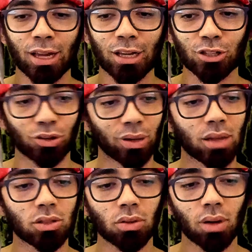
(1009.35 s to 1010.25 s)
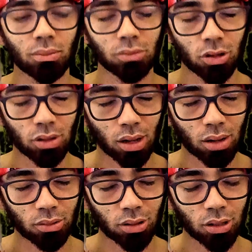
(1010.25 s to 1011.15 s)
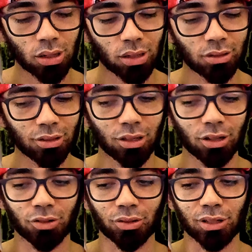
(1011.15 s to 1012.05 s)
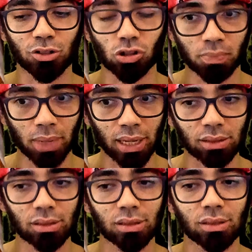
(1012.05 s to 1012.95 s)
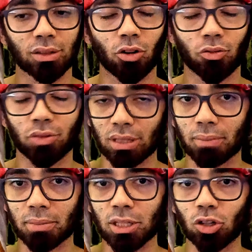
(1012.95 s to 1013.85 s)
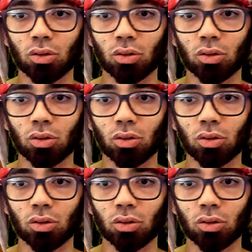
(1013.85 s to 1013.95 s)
So yeah, so I'm gonna I'm gonna let it here in the suspense of this episode.